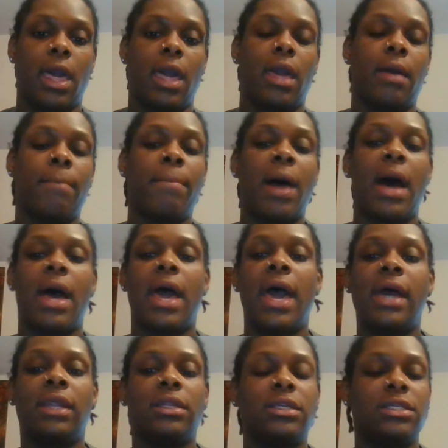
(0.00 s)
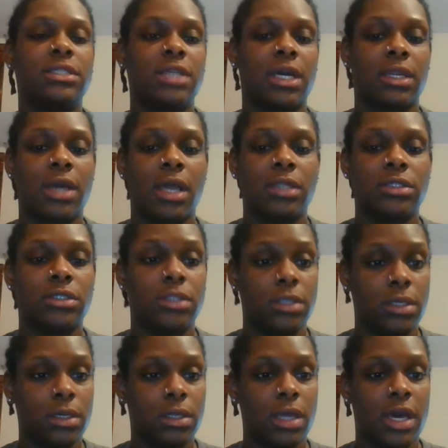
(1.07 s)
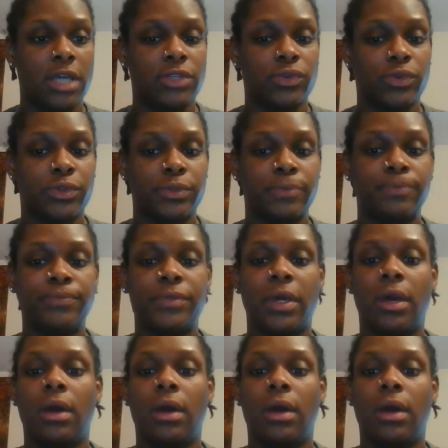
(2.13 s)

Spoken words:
And by adding this technology to the classroom,